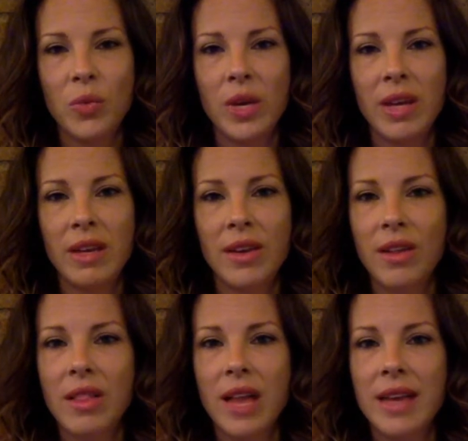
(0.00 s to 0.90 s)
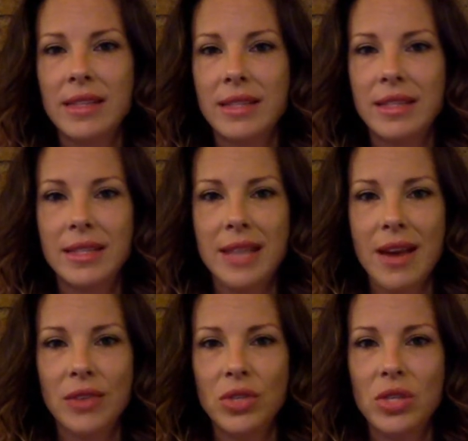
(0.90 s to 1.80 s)
when a client sits
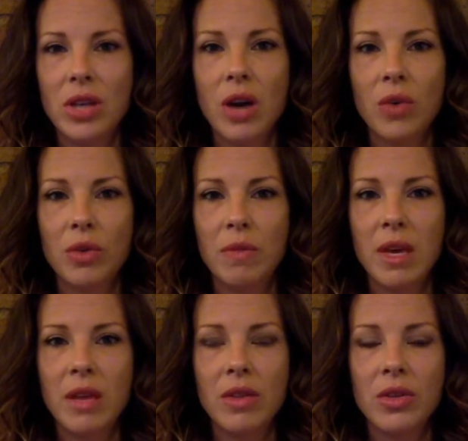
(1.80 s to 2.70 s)
down to talk with me.